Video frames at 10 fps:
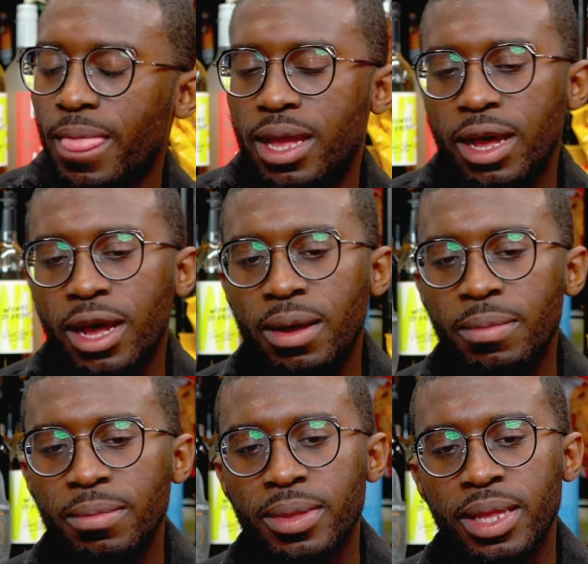Because
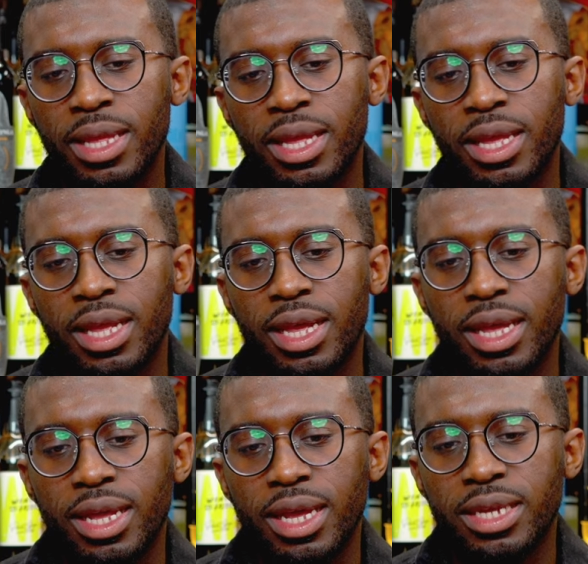mm. um,
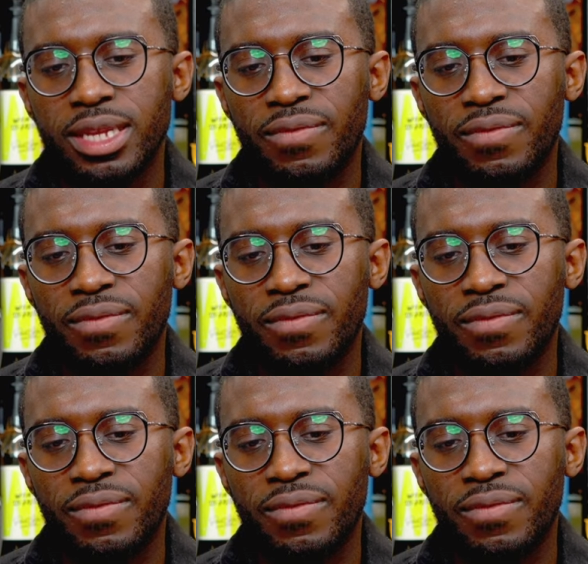mm.